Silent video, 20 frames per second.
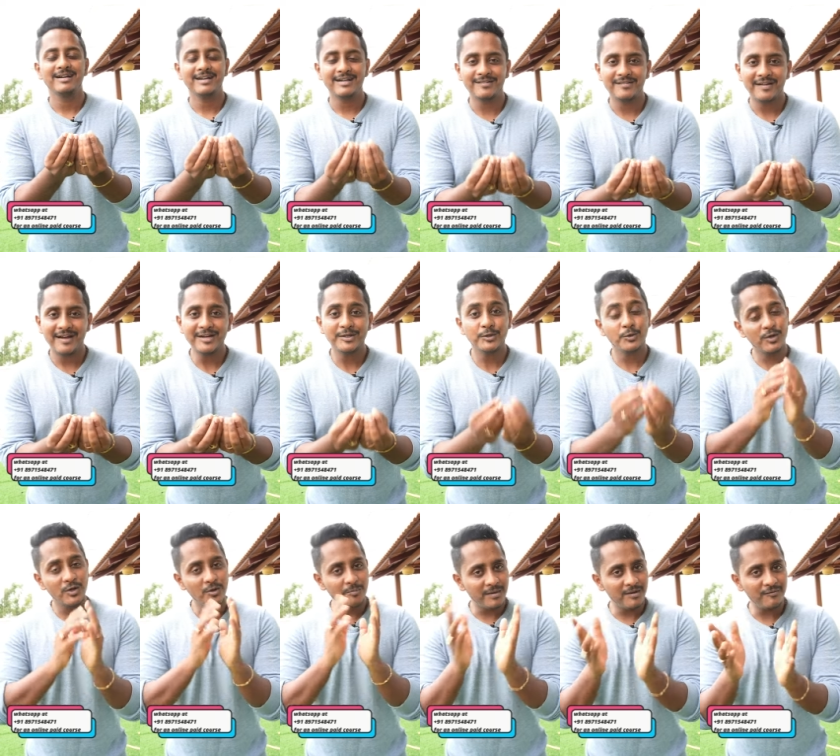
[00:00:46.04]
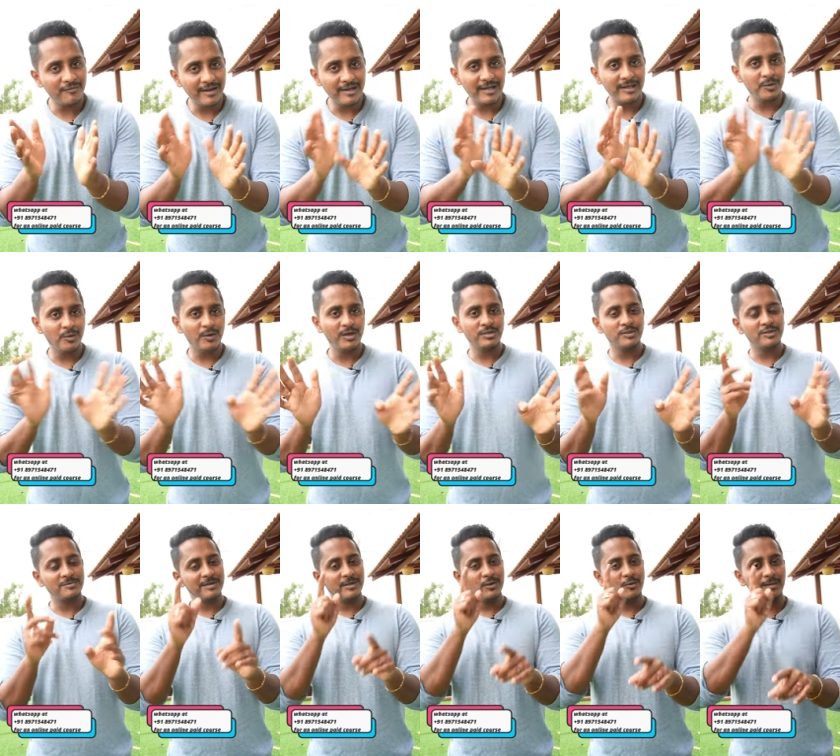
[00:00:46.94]
Correct? You give perfectly, no
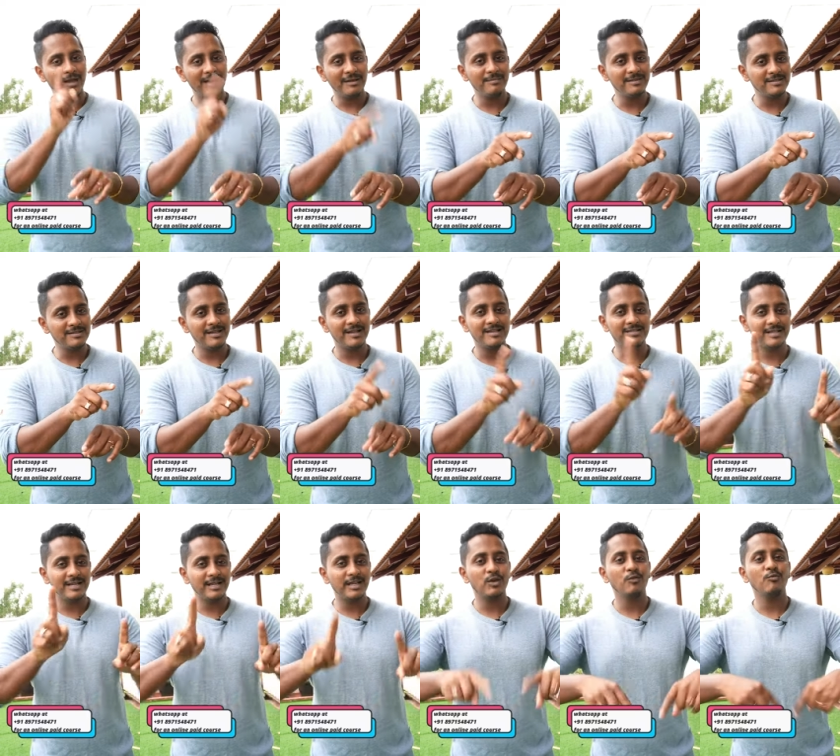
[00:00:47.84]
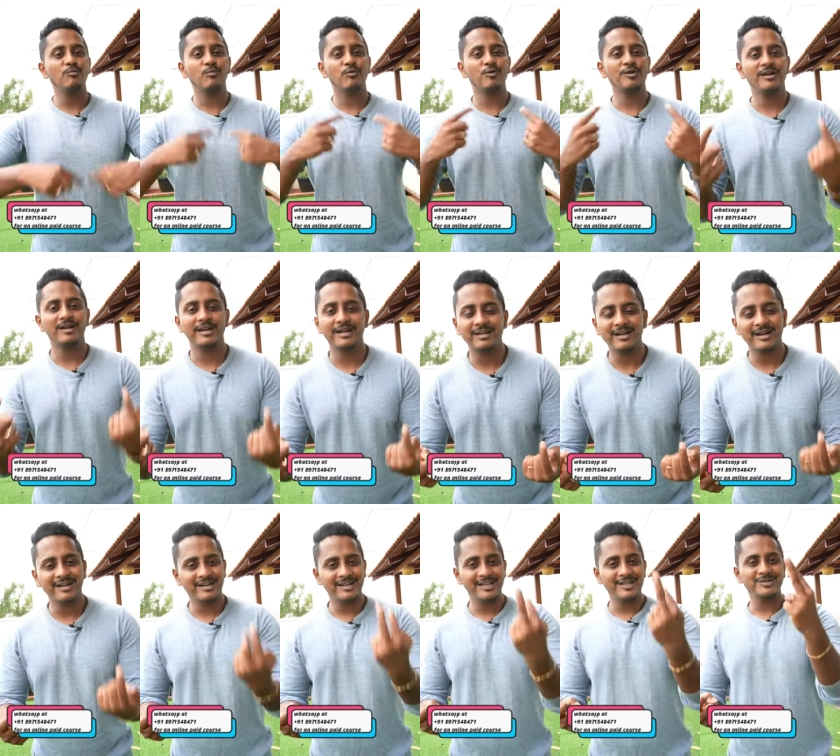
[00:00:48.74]
issues, but you make mistakes, then give more
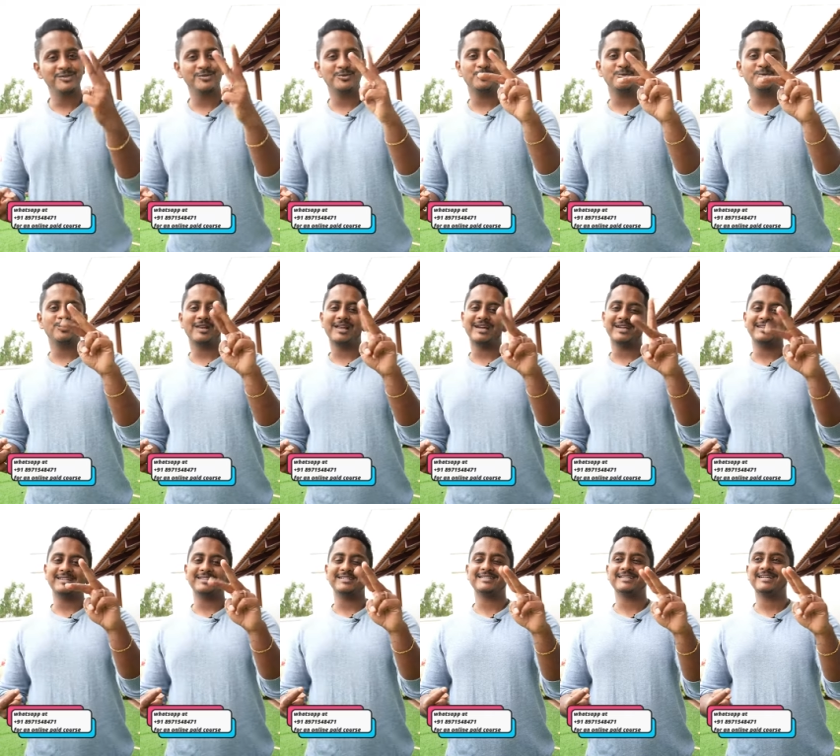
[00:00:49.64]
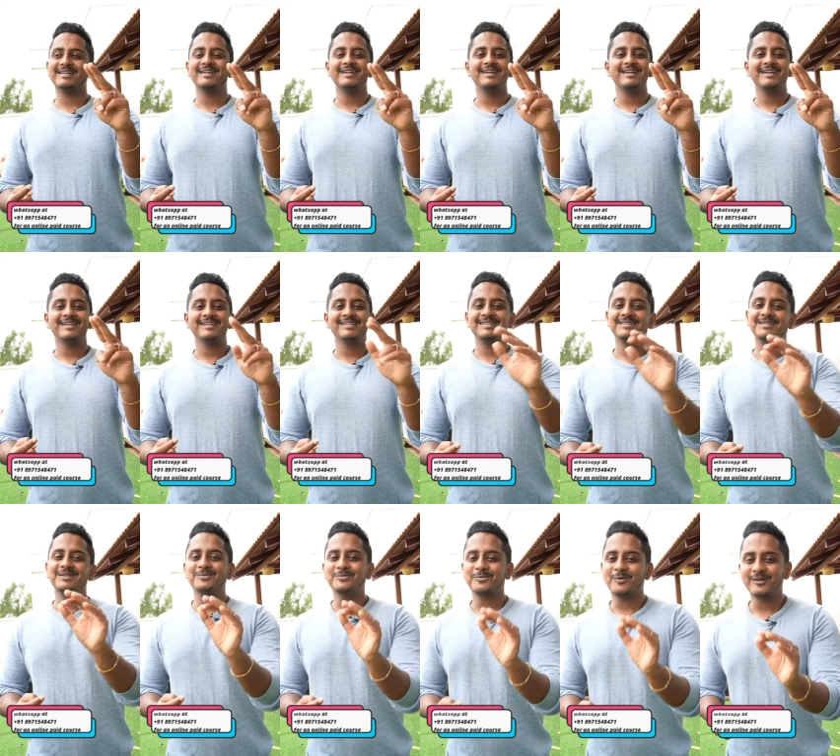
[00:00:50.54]
data, at least two lines.
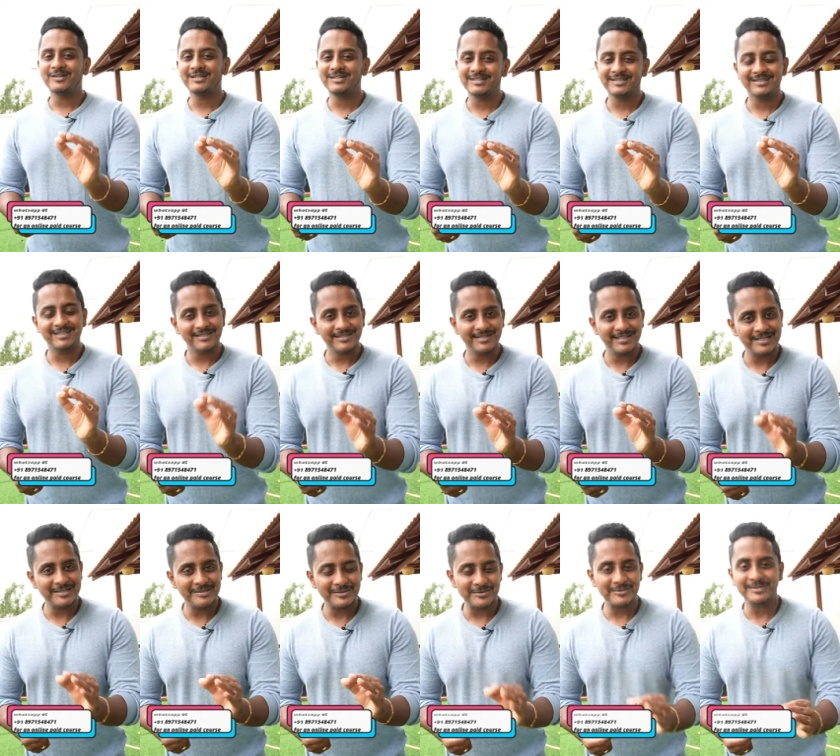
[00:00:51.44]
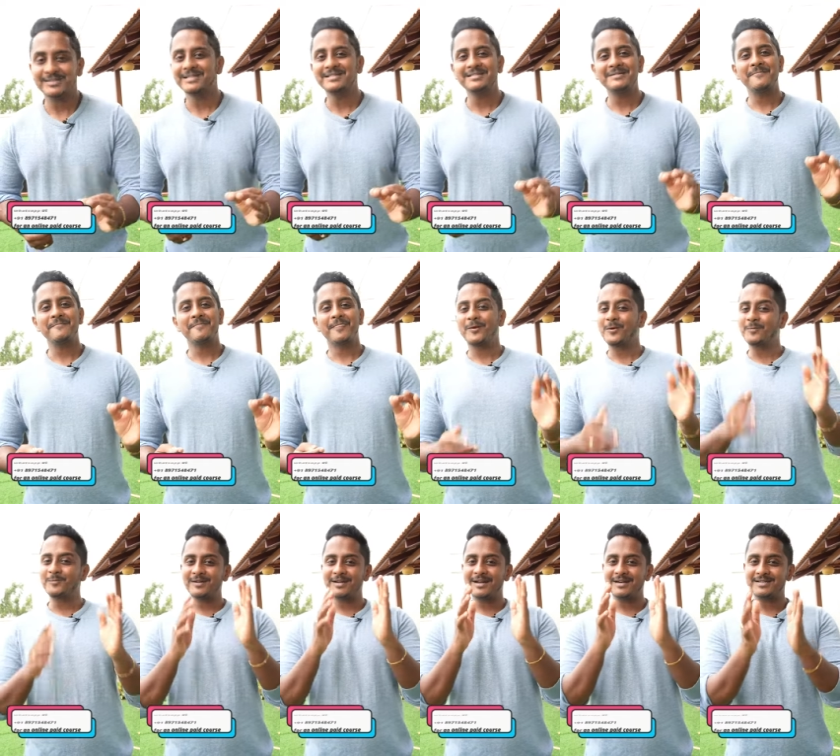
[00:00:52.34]
This is what the real truth is.
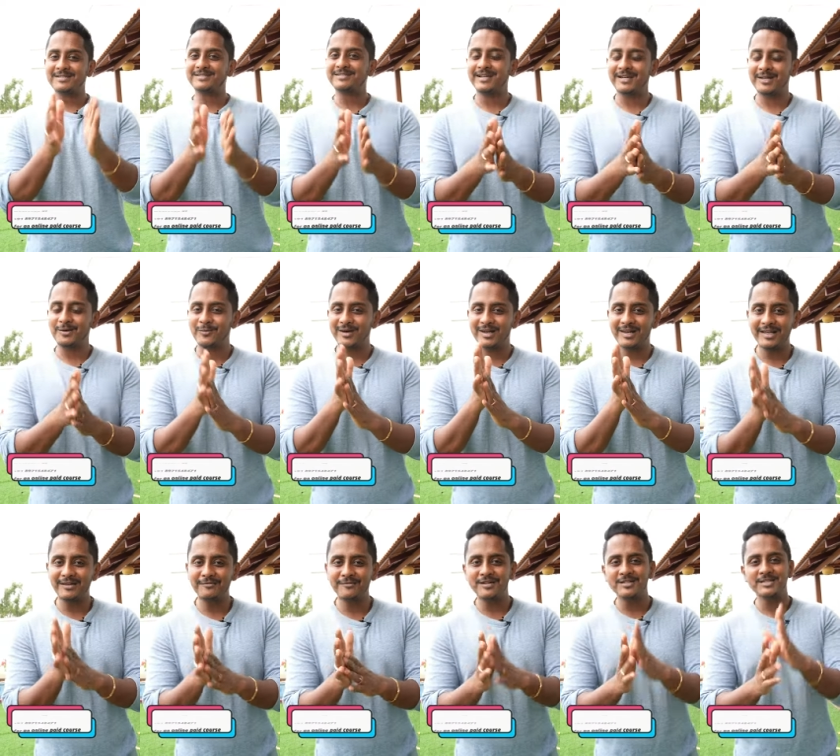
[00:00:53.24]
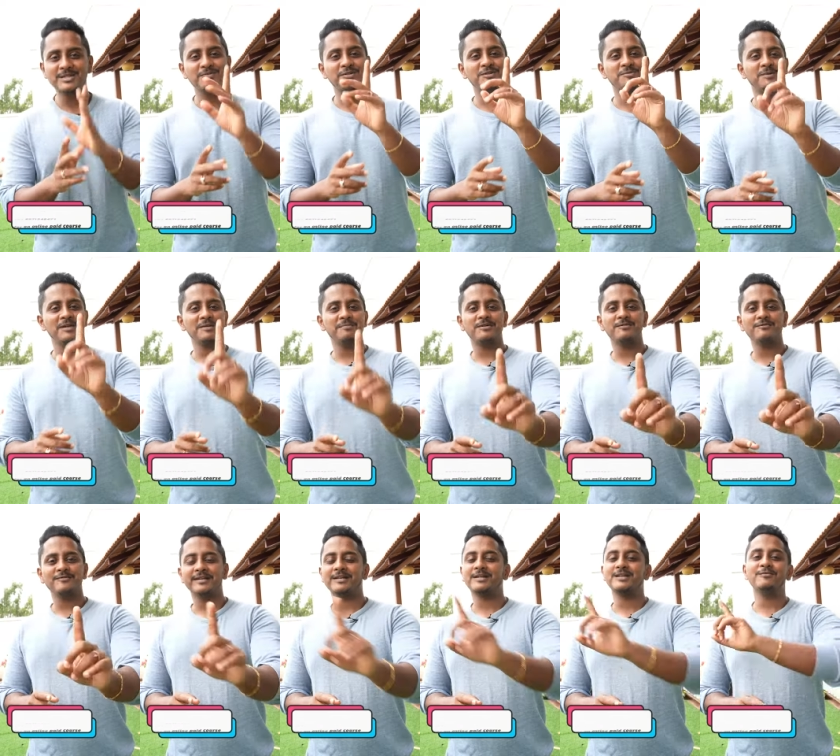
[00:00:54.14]
Hope you're understanding. One line works if you speak
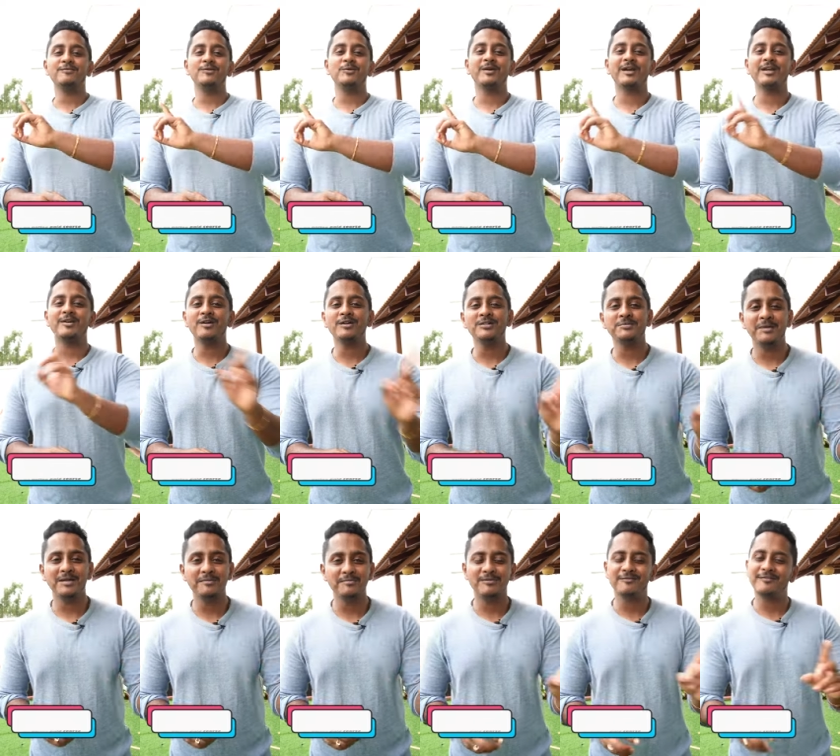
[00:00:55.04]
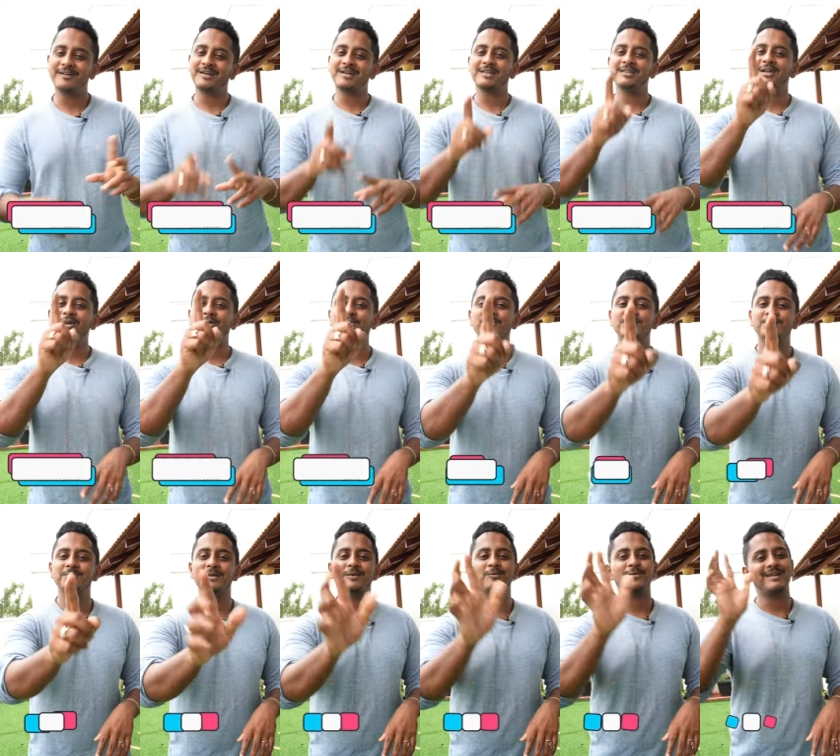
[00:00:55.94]
perfectly. If you cannot speak perfectly, then
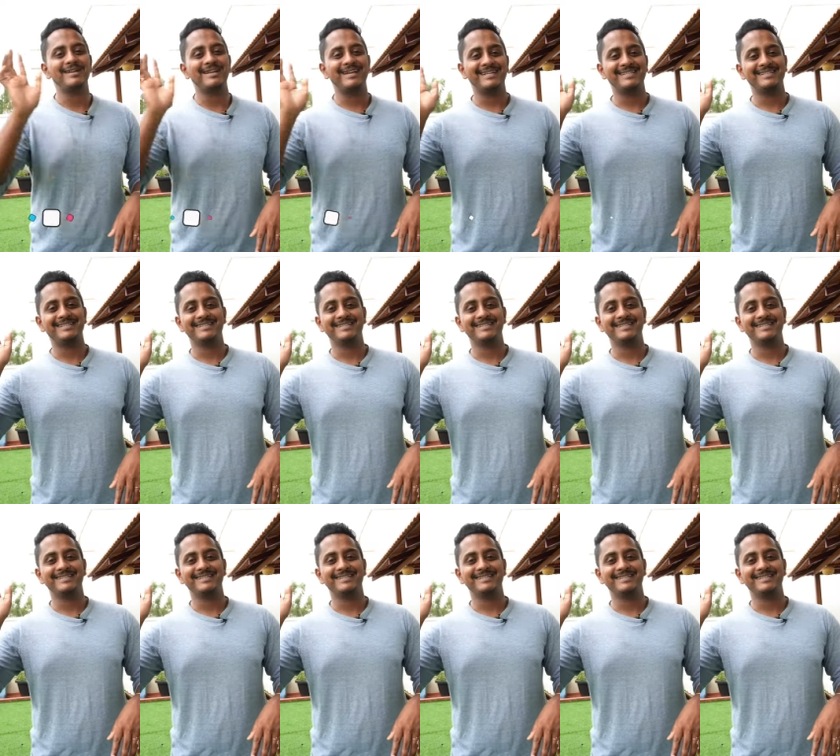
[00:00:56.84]
don't speak one line.